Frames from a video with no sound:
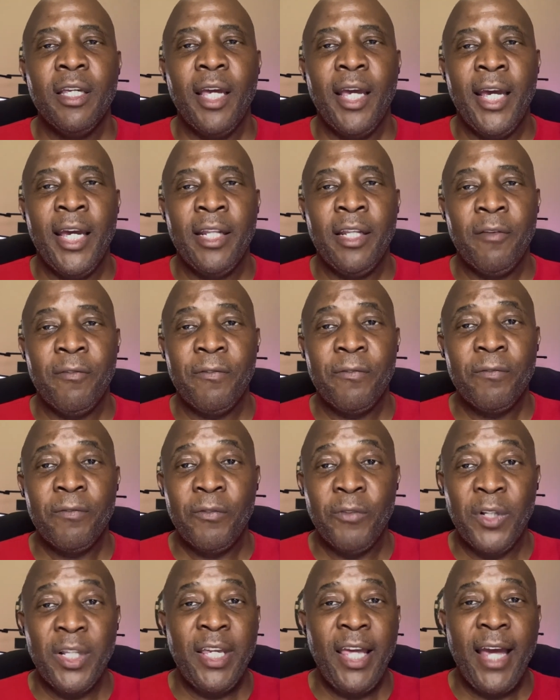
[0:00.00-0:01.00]
and it
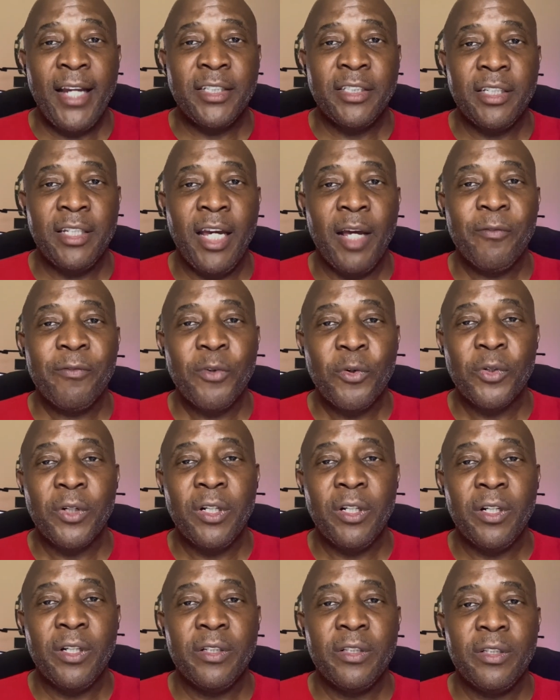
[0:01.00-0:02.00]
really actually got
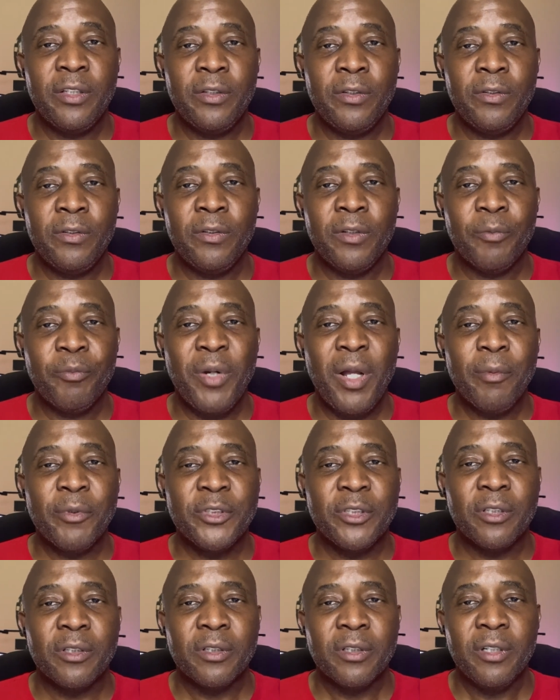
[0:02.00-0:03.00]
forwarded on to a
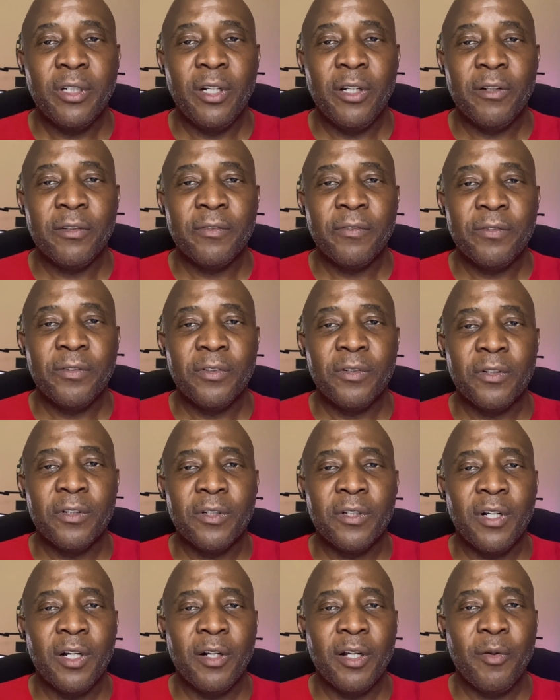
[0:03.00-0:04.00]
publisher,
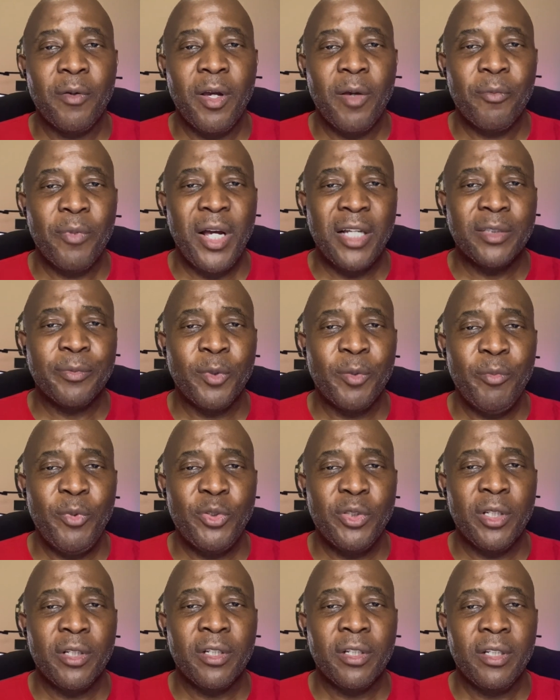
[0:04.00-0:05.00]
for a possible
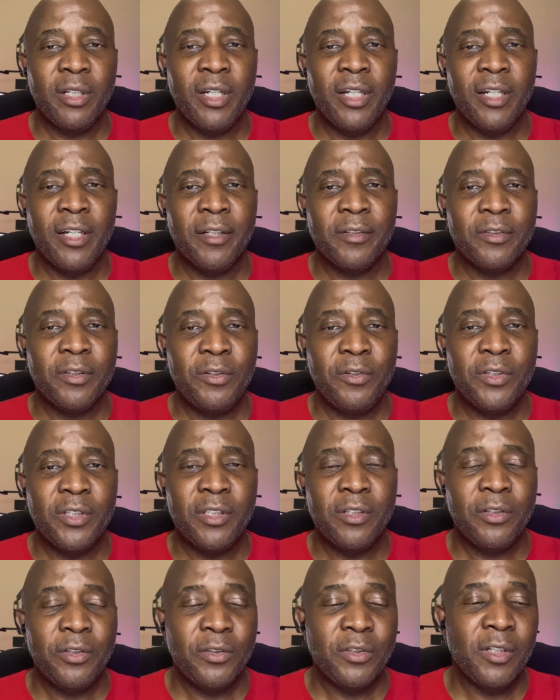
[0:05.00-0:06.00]
music
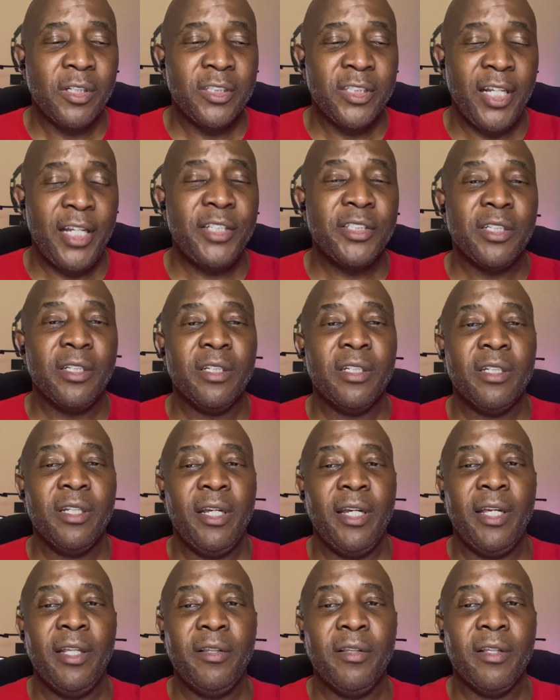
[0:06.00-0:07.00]
utilization
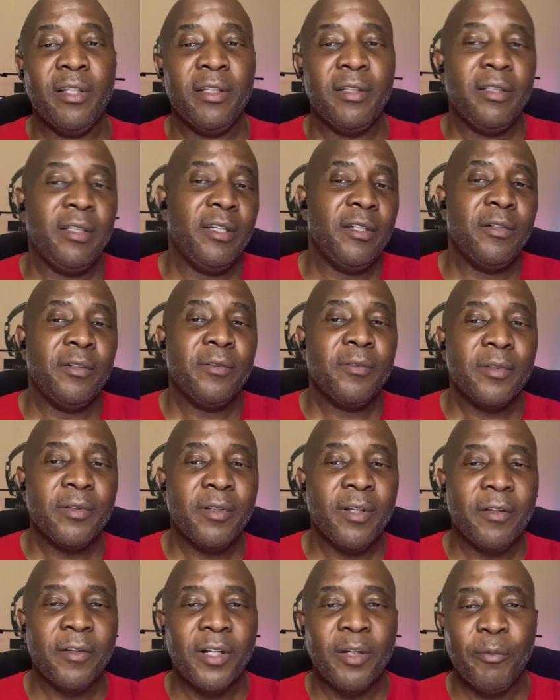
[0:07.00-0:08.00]
in
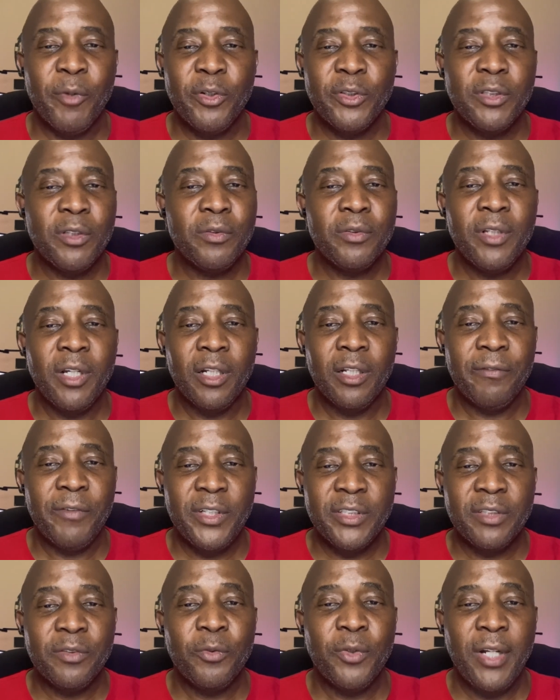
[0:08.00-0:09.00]
commercial,
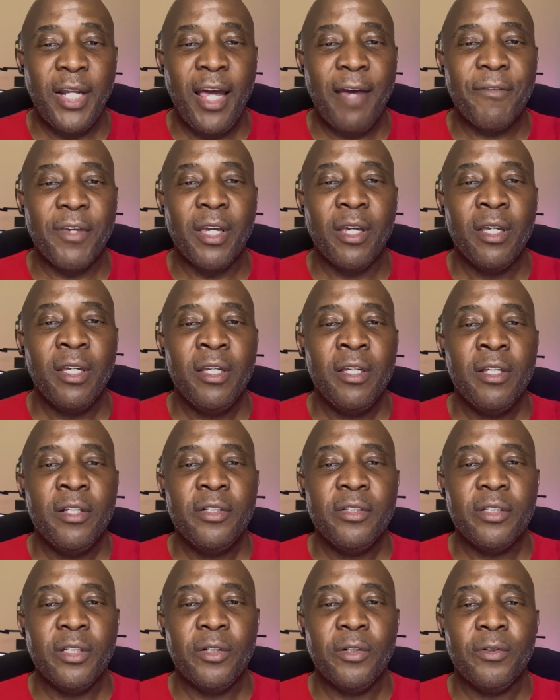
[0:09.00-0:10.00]
television, what have you.
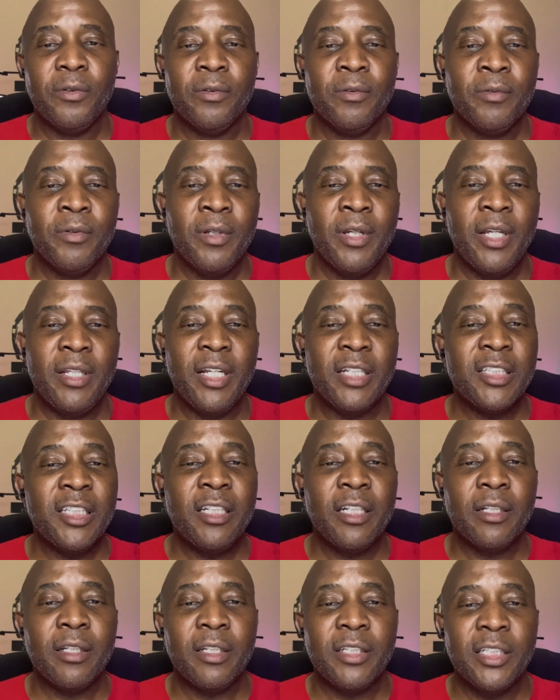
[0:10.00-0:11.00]
So it
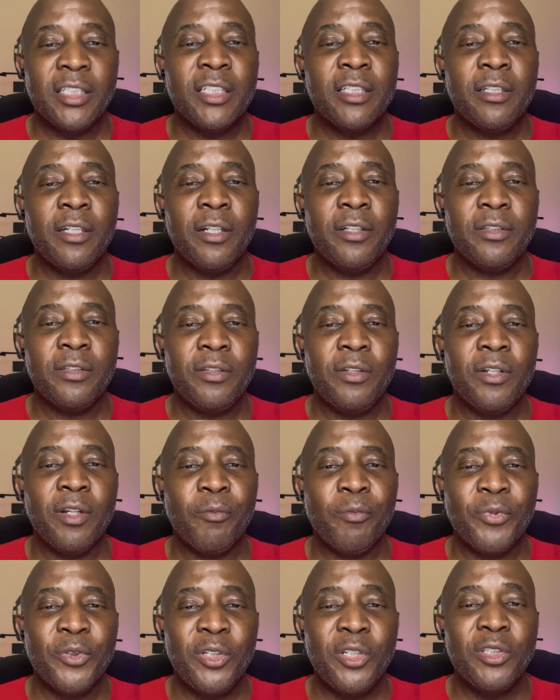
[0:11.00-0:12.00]
doesn't, just because you
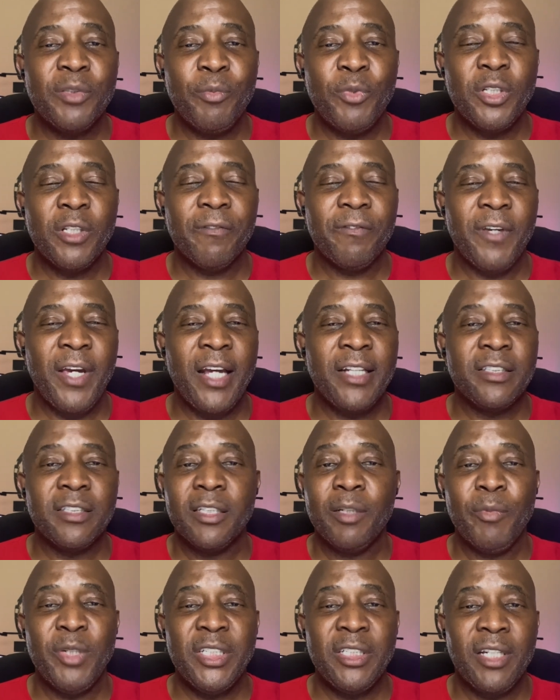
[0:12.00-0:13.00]
can produce music fast
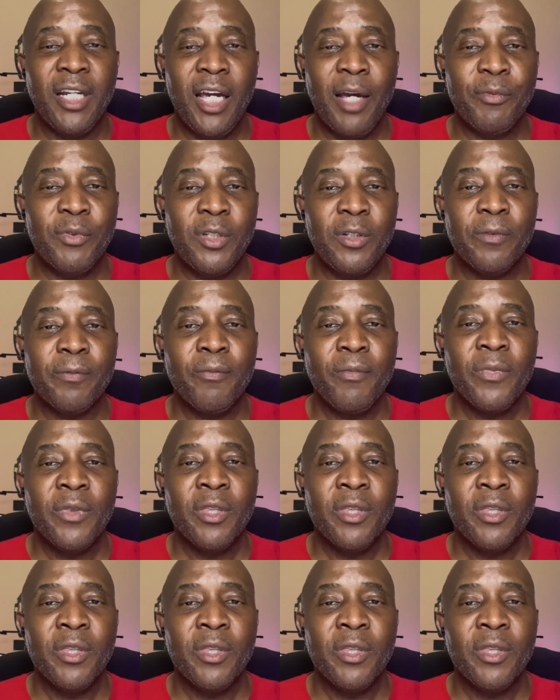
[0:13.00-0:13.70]
doesn't mean you have to.